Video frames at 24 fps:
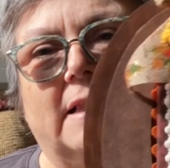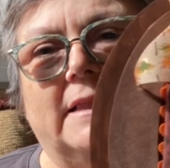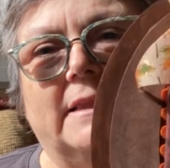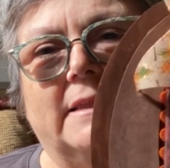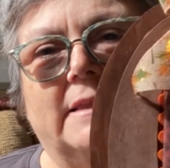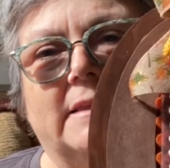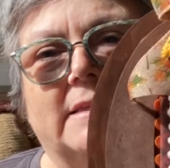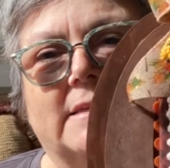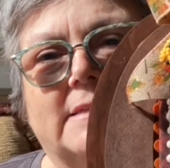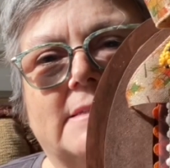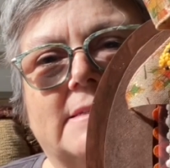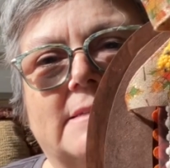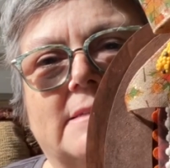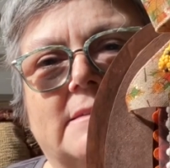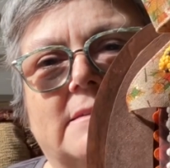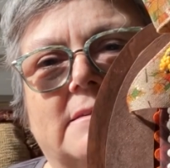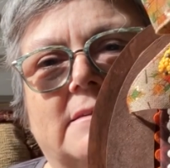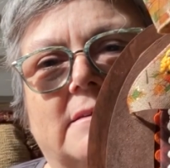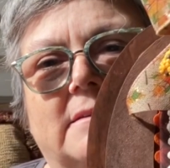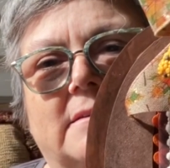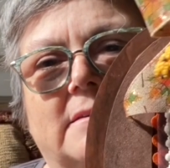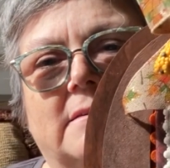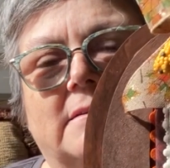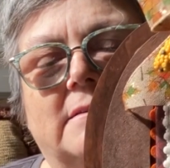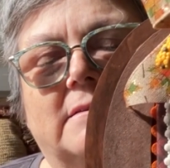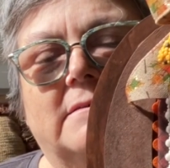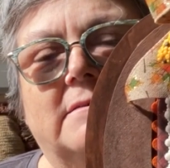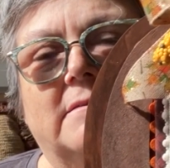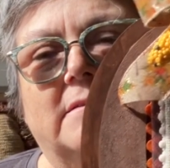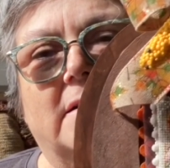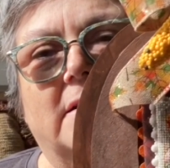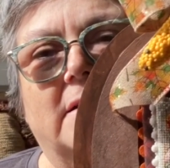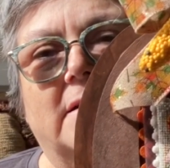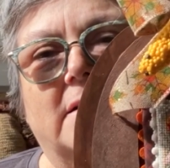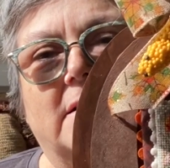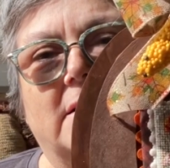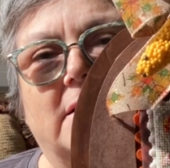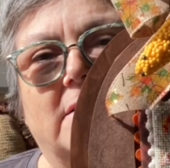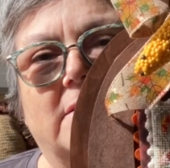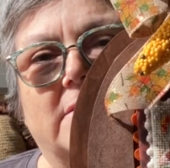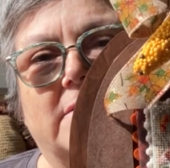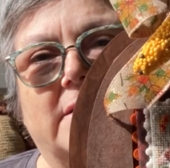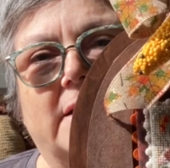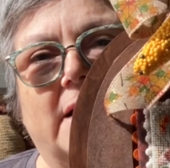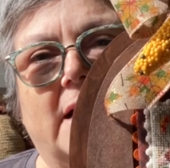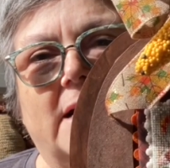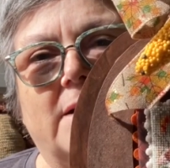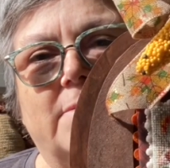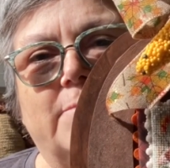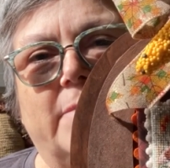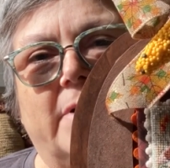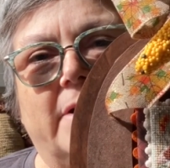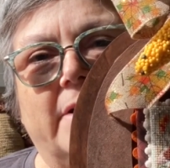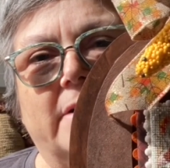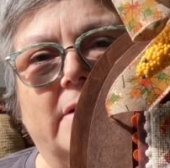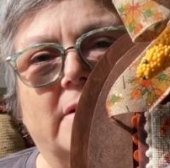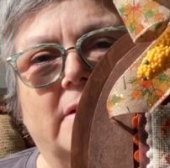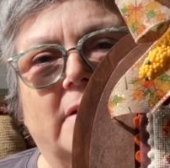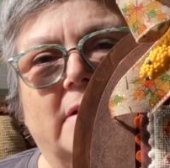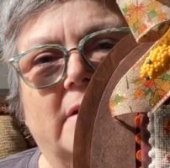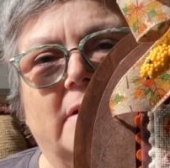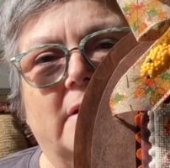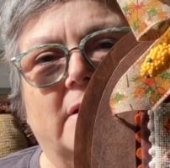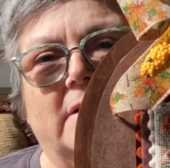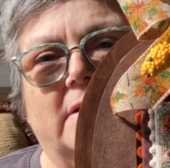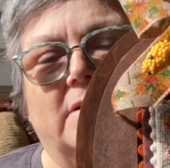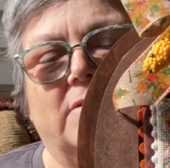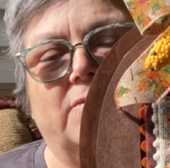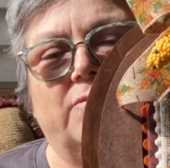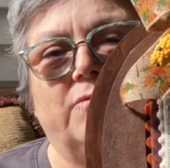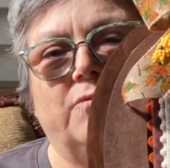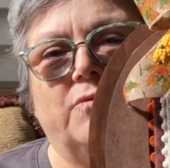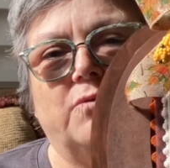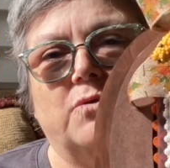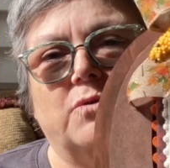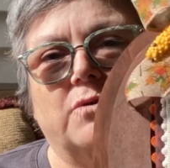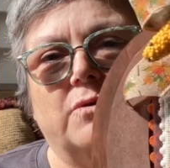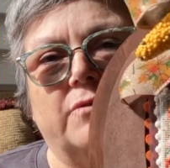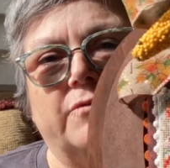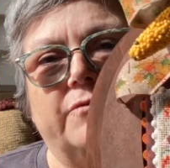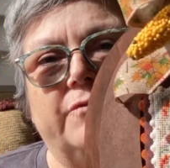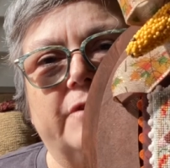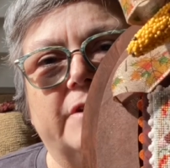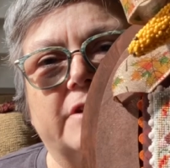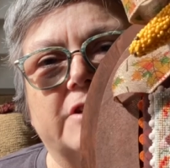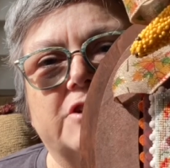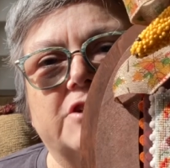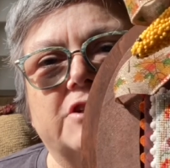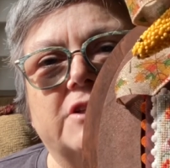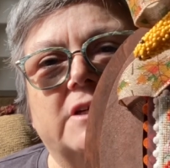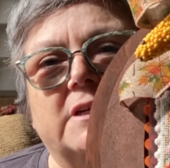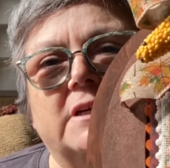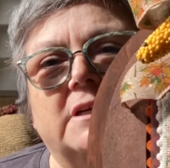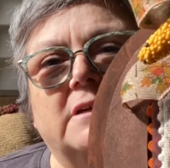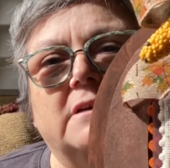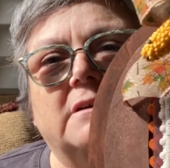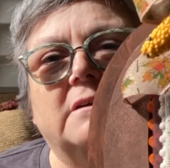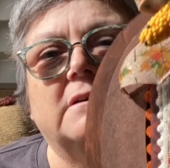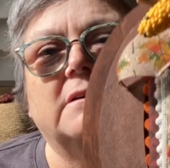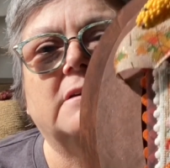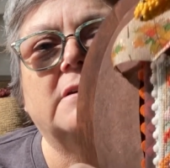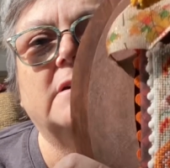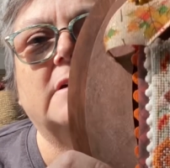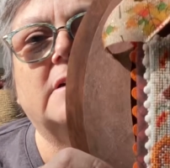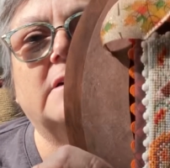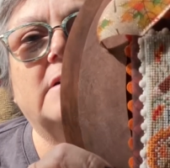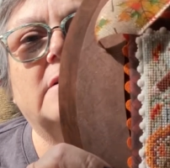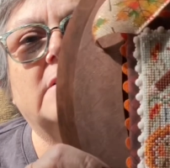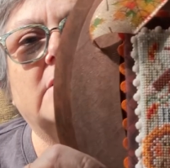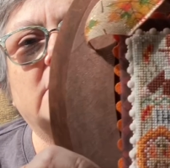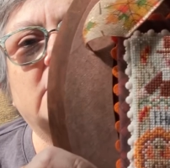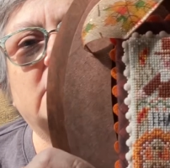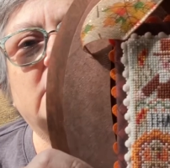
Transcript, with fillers: this uh, that I bought for finishing uh,